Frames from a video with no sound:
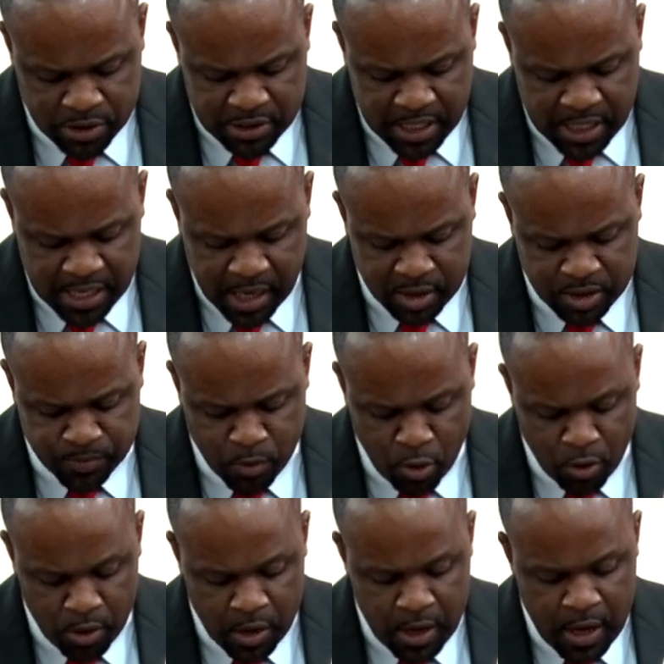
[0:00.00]
to secondhand
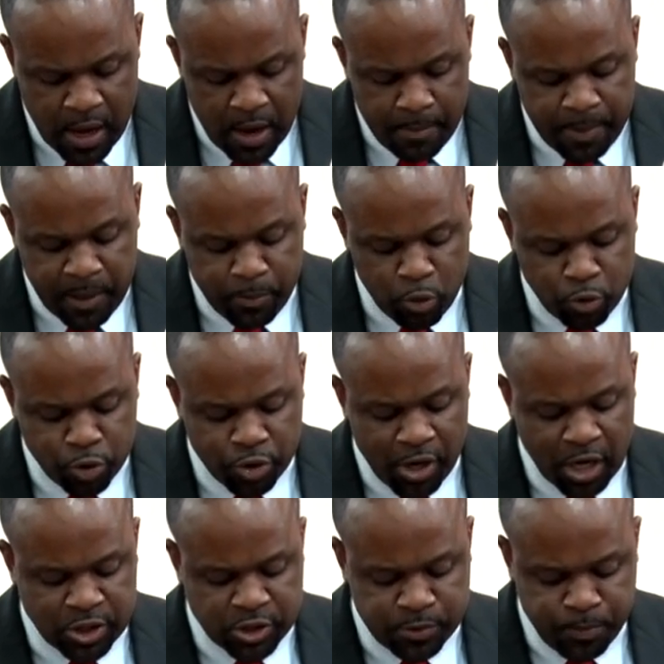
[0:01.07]
smoke. People who do
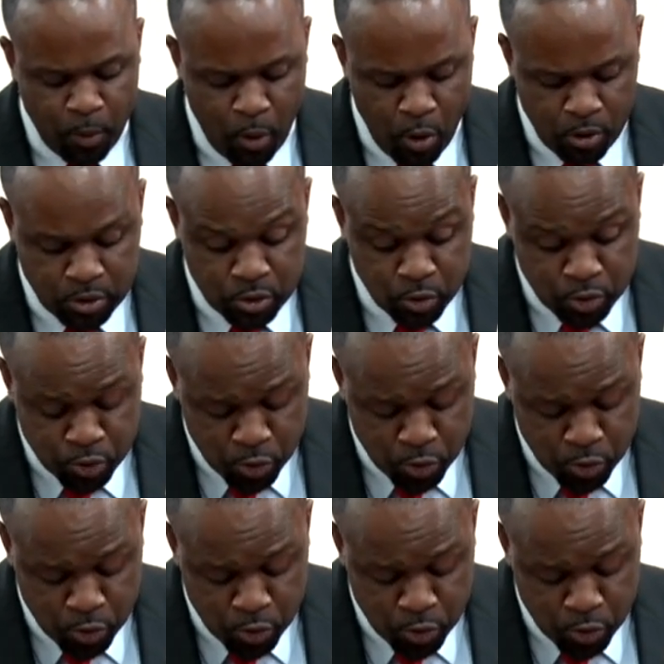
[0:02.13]
not smoke,